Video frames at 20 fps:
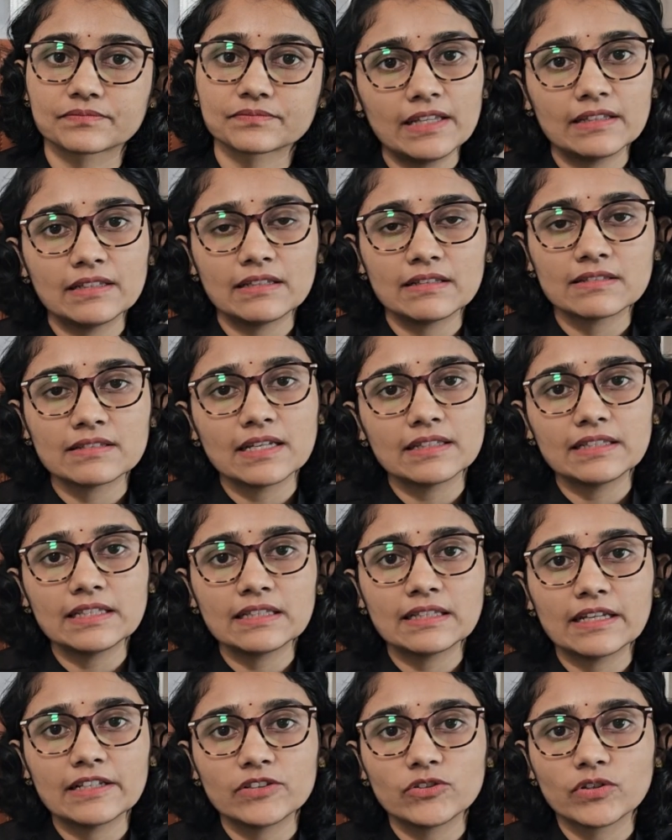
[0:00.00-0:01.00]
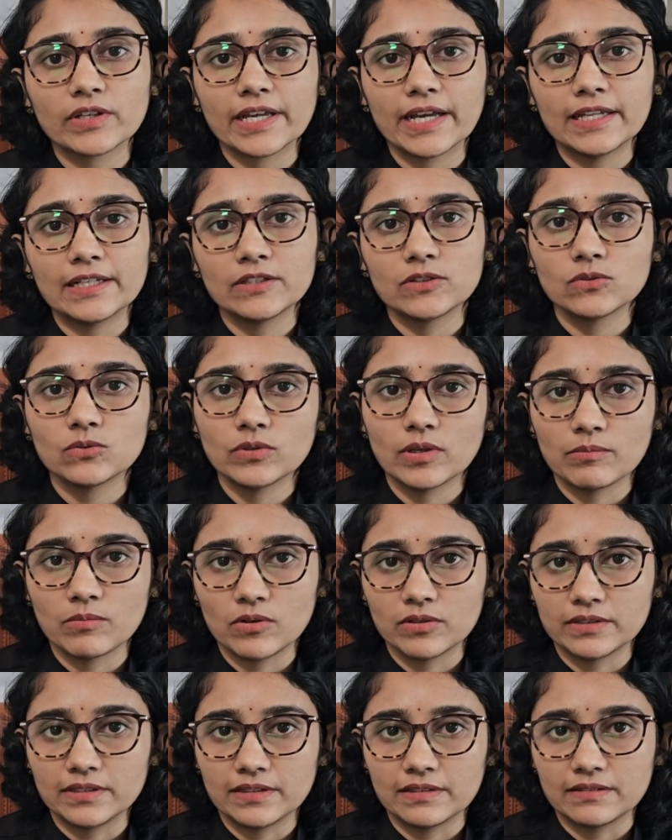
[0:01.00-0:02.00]
There's nothing that you can do
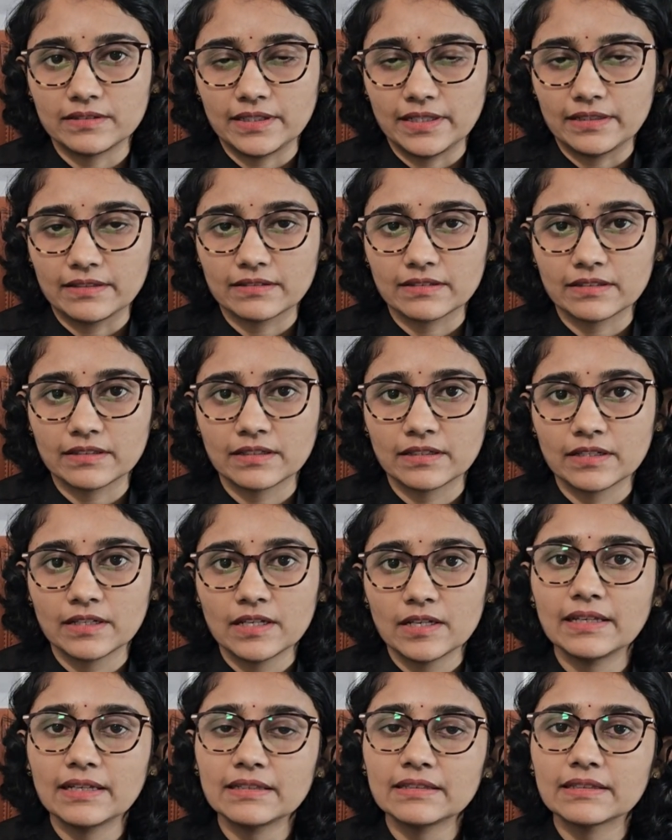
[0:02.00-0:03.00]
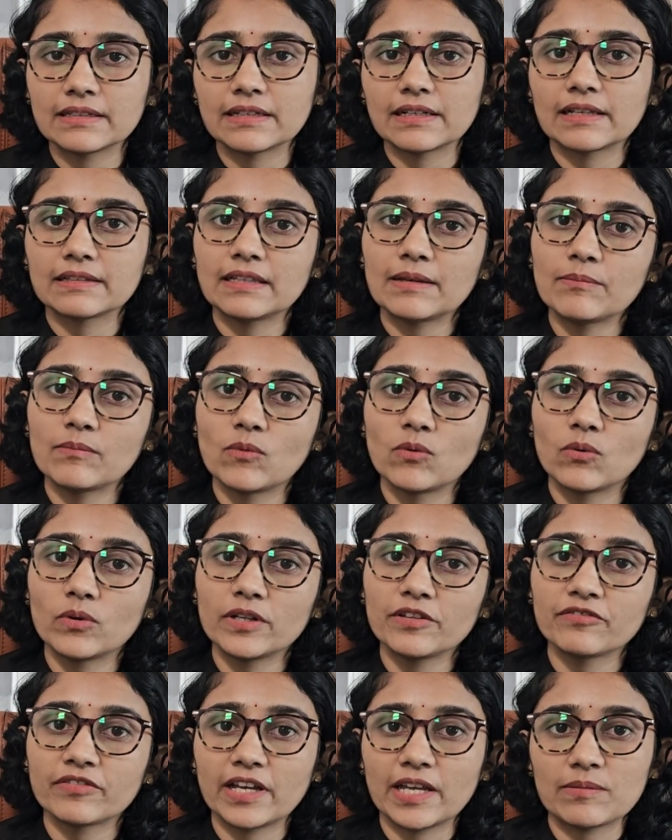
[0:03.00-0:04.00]
about these things. Then there are the
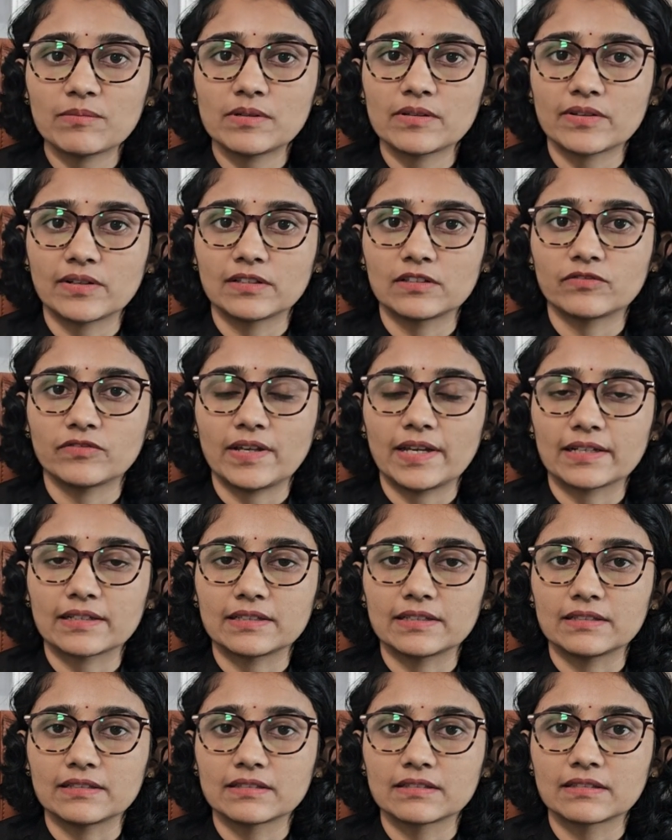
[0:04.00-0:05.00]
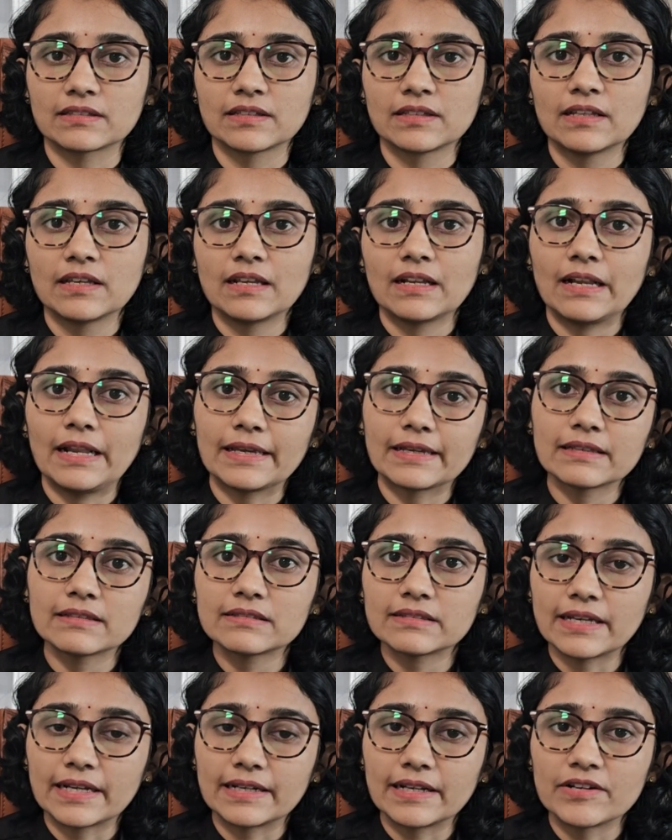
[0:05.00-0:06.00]
modifiable risk factors like a
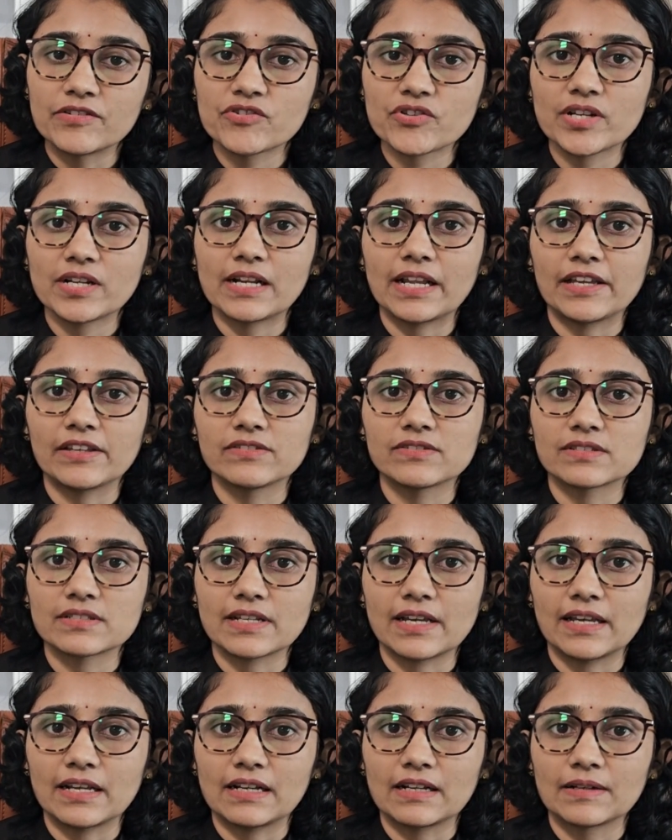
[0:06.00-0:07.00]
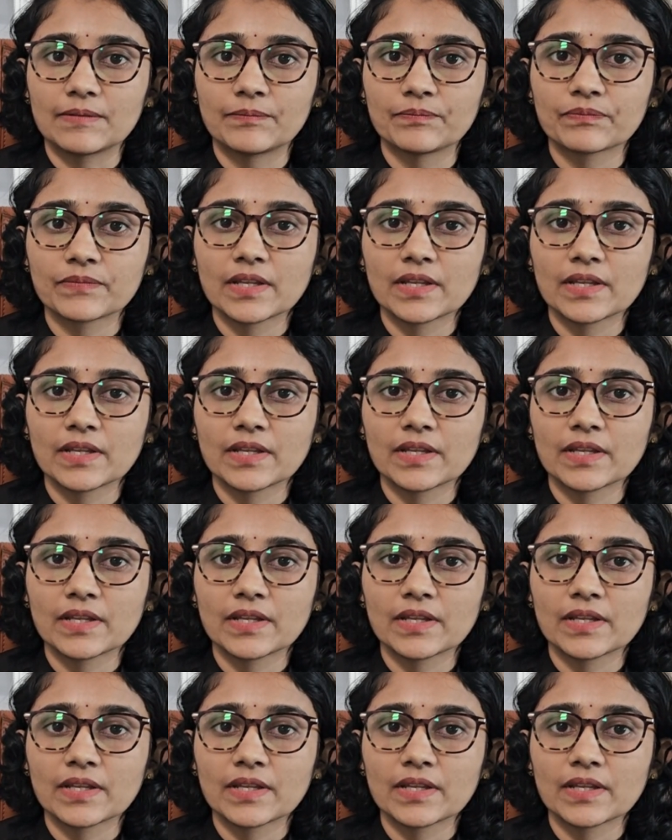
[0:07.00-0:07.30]
sedentary lifestyle.